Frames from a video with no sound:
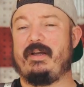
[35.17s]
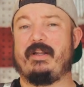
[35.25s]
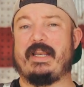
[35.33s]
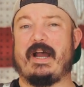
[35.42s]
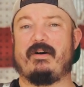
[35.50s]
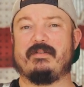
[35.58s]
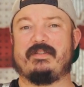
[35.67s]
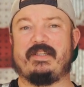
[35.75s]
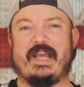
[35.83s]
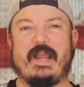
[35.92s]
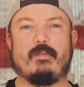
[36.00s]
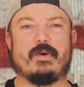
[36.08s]
Now,
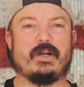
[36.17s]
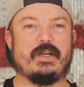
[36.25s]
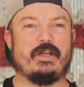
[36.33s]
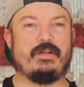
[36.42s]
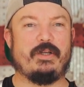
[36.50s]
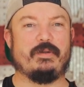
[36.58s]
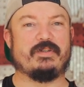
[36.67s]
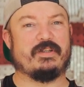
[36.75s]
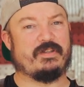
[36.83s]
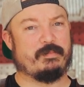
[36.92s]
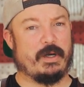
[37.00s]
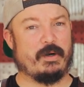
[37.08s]
today we're gonna use a
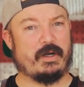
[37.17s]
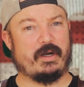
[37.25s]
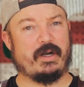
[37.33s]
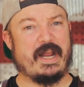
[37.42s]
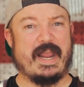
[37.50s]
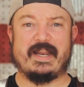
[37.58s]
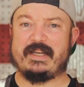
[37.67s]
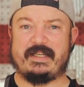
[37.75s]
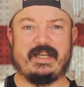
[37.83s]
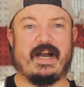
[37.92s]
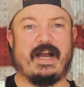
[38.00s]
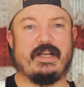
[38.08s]
smoker and a
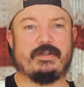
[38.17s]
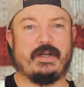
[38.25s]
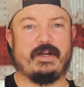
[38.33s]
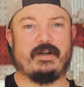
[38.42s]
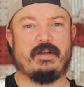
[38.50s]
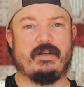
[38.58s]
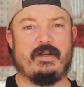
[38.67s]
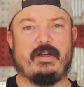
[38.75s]
dehydrator,